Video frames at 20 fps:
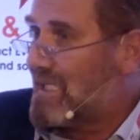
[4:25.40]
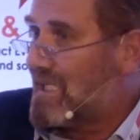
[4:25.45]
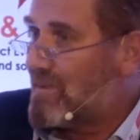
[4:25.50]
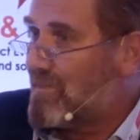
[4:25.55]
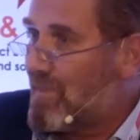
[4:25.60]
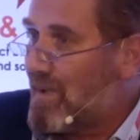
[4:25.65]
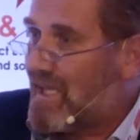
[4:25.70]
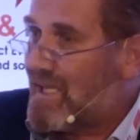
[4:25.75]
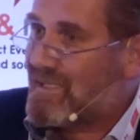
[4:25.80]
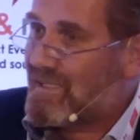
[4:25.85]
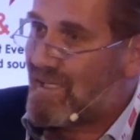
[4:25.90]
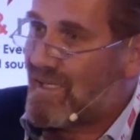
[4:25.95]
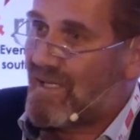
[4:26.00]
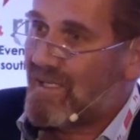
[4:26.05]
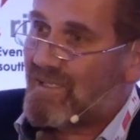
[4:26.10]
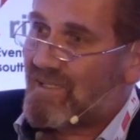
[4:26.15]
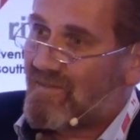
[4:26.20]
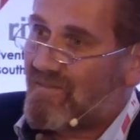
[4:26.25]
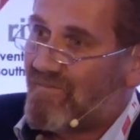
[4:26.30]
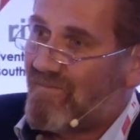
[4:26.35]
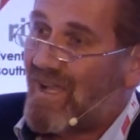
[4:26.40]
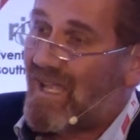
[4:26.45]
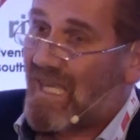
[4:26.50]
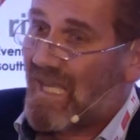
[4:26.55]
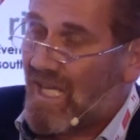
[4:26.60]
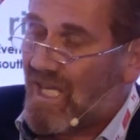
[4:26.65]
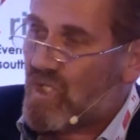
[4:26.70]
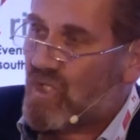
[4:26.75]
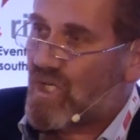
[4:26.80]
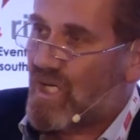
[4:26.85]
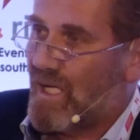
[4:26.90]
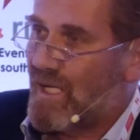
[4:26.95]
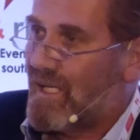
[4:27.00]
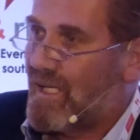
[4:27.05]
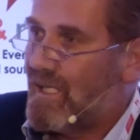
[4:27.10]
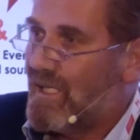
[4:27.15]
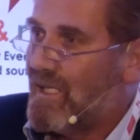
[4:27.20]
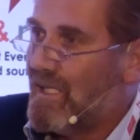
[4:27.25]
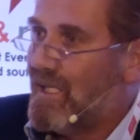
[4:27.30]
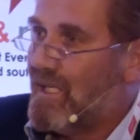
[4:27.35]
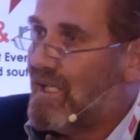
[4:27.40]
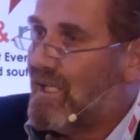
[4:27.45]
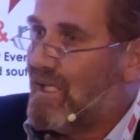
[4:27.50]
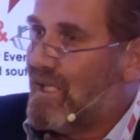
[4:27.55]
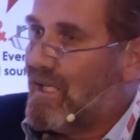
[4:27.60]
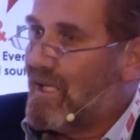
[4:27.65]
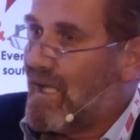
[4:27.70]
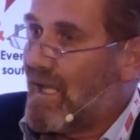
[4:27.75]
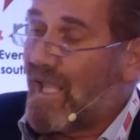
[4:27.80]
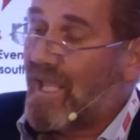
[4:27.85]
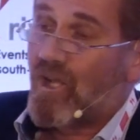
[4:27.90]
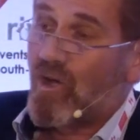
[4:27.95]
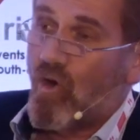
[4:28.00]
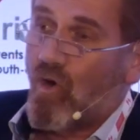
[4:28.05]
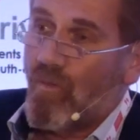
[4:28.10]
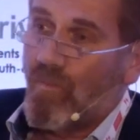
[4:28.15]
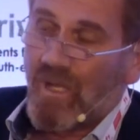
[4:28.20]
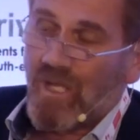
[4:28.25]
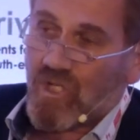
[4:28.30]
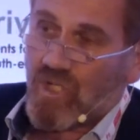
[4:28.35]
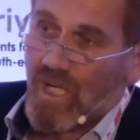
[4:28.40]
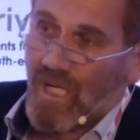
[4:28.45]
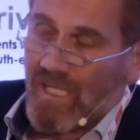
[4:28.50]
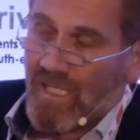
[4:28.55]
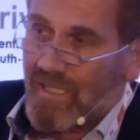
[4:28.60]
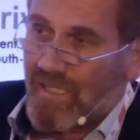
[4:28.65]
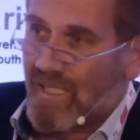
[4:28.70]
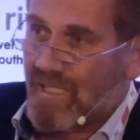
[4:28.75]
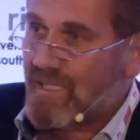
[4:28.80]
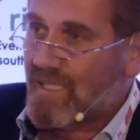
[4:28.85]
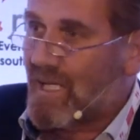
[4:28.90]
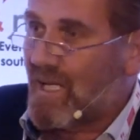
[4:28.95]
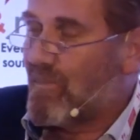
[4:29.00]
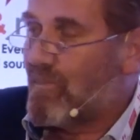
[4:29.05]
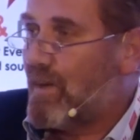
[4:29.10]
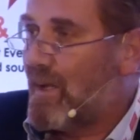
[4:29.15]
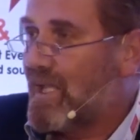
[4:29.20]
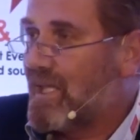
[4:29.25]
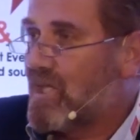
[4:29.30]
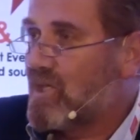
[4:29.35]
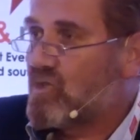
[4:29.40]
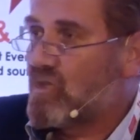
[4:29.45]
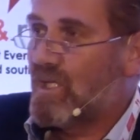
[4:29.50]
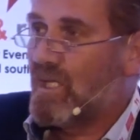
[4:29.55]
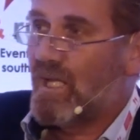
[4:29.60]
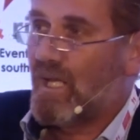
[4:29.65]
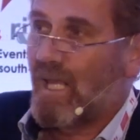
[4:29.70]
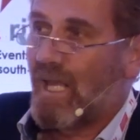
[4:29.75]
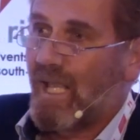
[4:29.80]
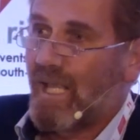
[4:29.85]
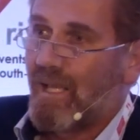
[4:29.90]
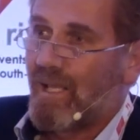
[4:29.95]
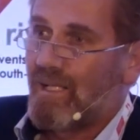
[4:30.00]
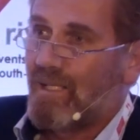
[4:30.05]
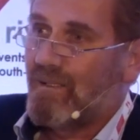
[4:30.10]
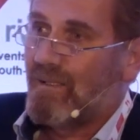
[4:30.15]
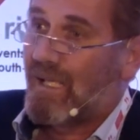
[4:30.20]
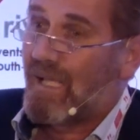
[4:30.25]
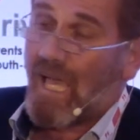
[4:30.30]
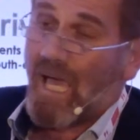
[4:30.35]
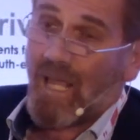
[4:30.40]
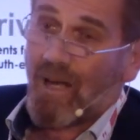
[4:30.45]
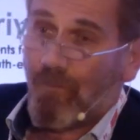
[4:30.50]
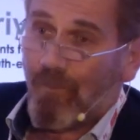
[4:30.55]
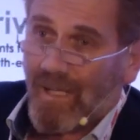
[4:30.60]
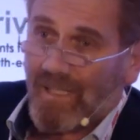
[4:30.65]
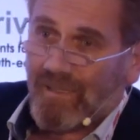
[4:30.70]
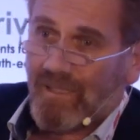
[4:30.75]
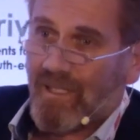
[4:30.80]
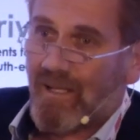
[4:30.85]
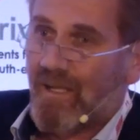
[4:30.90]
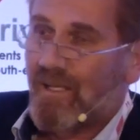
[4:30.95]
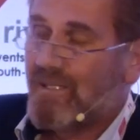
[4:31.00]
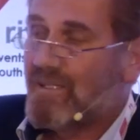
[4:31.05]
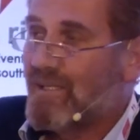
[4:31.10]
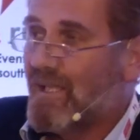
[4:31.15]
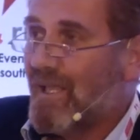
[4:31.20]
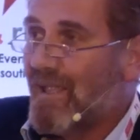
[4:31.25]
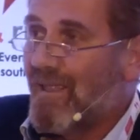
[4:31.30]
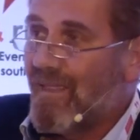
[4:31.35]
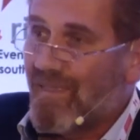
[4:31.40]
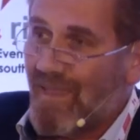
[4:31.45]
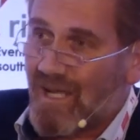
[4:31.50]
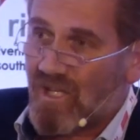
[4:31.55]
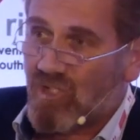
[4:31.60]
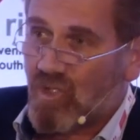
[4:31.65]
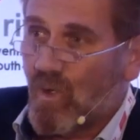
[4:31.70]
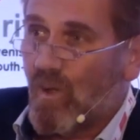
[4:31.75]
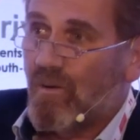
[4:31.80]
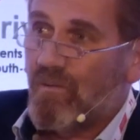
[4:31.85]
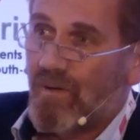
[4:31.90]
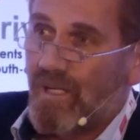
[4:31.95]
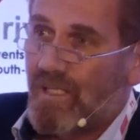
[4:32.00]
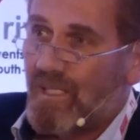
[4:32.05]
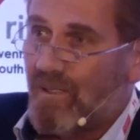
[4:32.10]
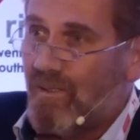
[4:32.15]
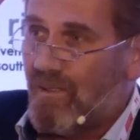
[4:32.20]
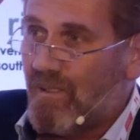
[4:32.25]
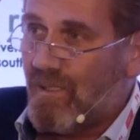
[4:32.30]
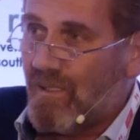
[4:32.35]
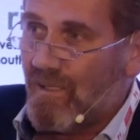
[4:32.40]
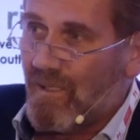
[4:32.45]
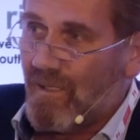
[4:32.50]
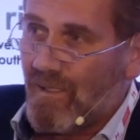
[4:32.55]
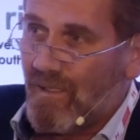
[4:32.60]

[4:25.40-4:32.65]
that it makes sense financially, like commercial industrial packaging, like car batteries, there is already